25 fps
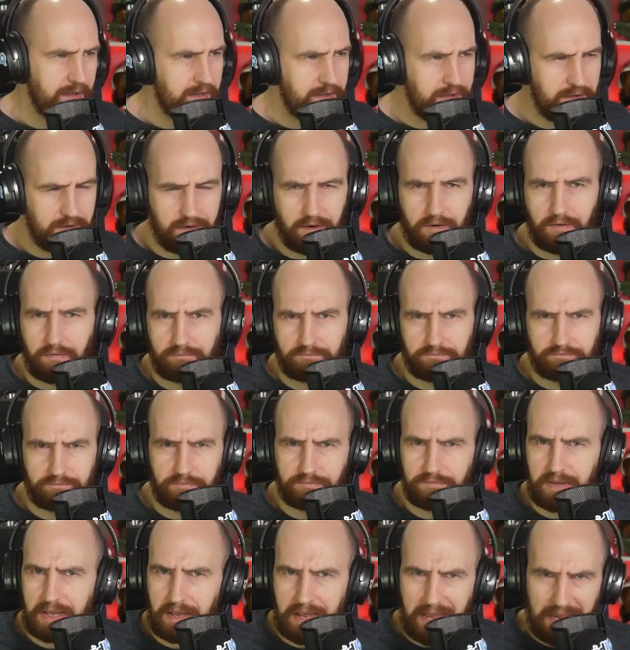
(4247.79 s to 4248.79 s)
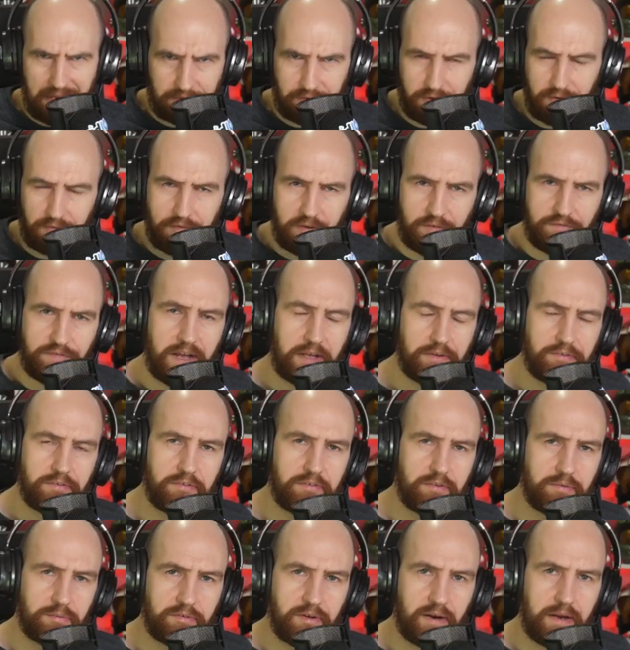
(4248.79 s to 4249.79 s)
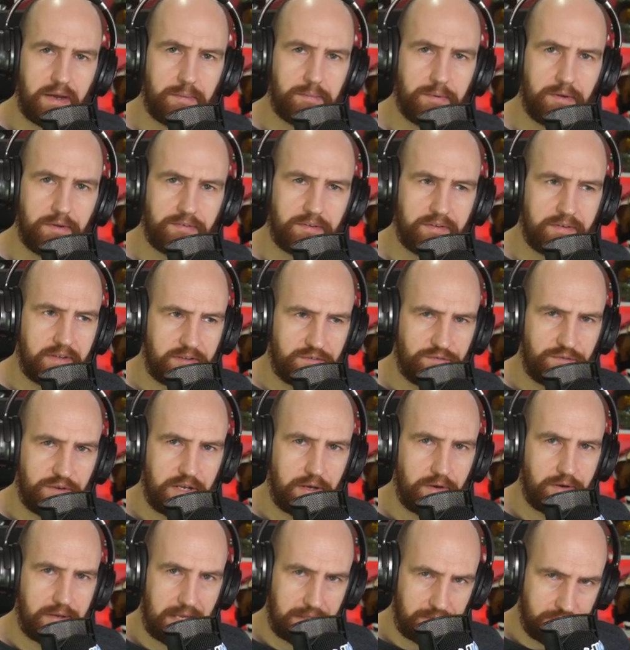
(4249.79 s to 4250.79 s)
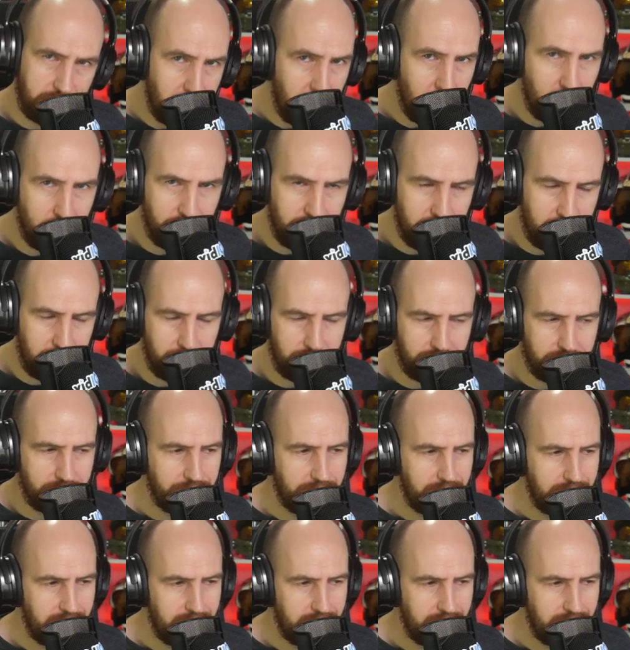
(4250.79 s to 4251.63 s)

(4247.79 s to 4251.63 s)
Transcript: you got X hundred thousand subscribers and this video gets no views.